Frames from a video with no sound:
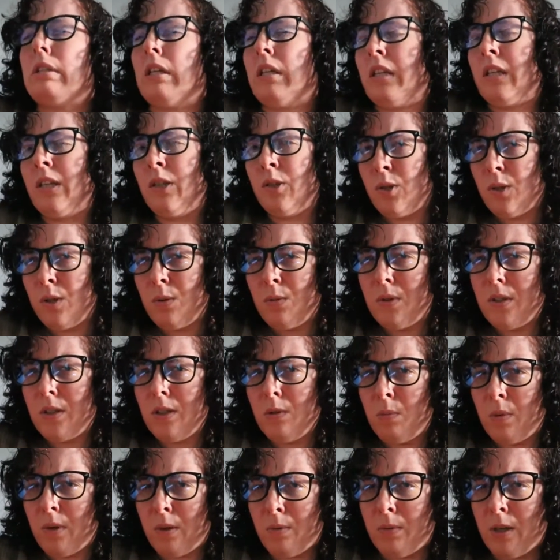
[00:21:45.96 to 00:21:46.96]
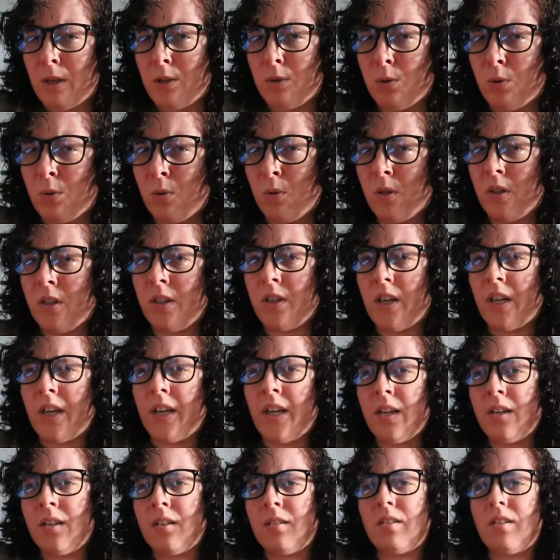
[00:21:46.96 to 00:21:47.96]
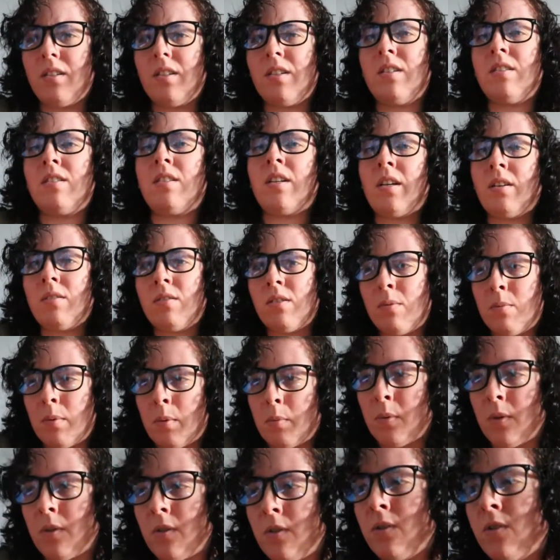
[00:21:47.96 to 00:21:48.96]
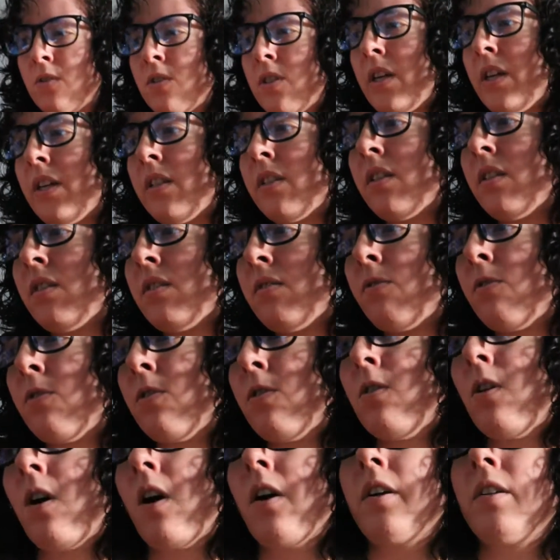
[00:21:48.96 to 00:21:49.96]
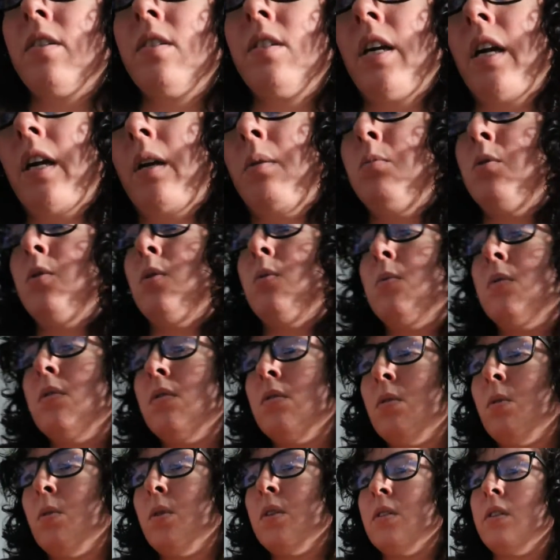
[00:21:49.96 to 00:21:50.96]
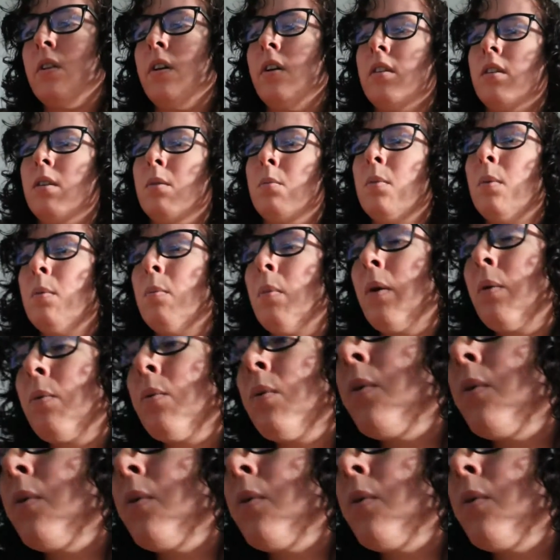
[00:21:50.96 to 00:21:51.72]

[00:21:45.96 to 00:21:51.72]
I think she would, but I'm not sure. I can't exactly remember those days because for the longest time she was always locked up in my